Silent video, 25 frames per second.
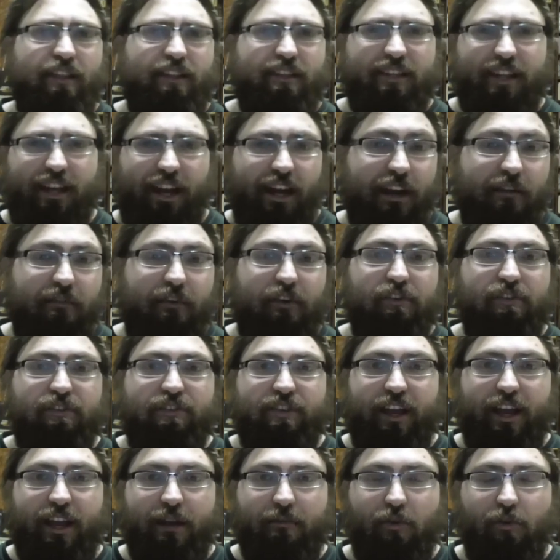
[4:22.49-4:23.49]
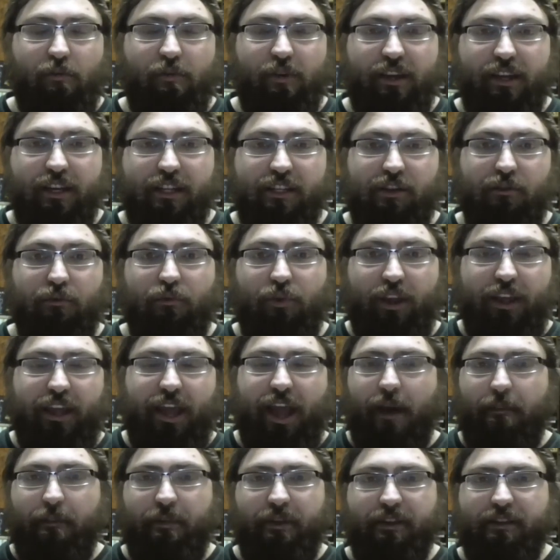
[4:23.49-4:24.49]
that's kind of understandable because you're
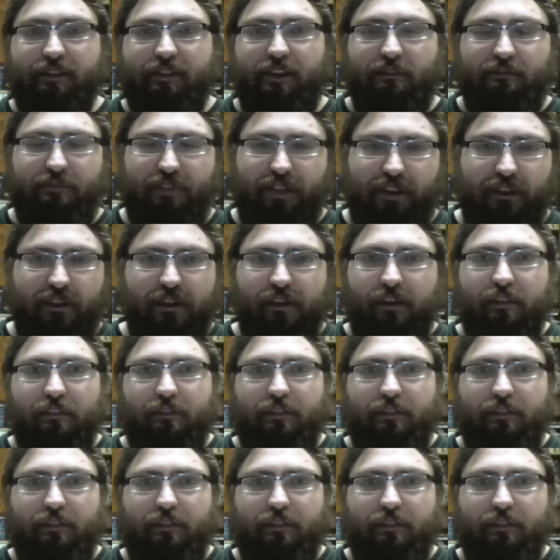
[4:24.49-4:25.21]
recapping stuff that